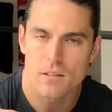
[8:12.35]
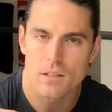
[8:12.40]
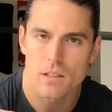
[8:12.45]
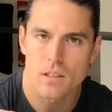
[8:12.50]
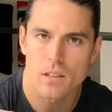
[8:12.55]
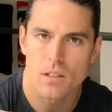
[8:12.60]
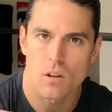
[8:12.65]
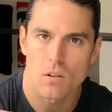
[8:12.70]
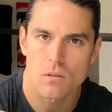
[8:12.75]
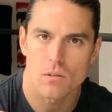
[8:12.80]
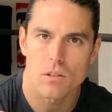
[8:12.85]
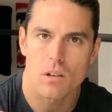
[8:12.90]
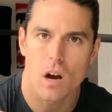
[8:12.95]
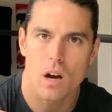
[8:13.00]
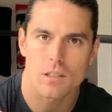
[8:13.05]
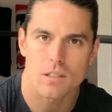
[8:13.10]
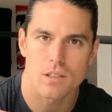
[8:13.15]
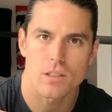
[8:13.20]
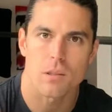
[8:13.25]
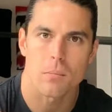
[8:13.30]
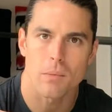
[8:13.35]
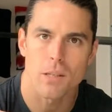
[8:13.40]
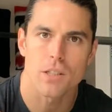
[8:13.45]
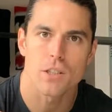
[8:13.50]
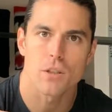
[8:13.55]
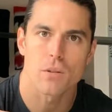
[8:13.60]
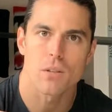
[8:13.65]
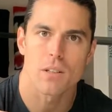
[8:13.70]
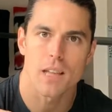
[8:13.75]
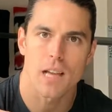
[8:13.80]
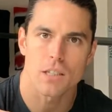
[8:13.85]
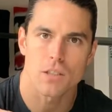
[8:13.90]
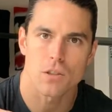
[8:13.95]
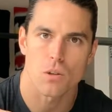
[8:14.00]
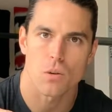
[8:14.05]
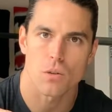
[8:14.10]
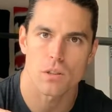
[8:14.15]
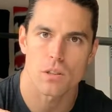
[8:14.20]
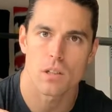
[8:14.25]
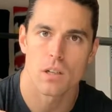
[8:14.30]
you know, causing some issue to that
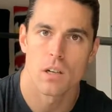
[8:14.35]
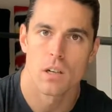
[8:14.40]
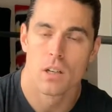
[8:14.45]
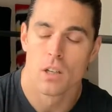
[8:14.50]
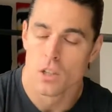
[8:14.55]
shoulder.